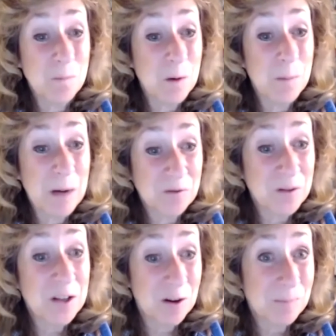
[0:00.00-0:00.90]
about
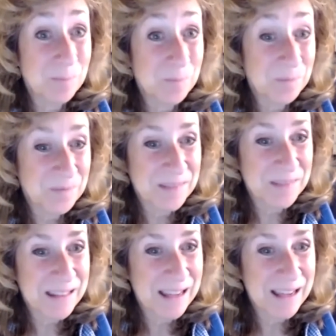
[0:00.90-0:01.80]
fear,
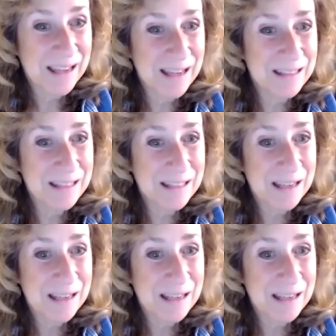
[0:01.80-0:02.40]
and yeah.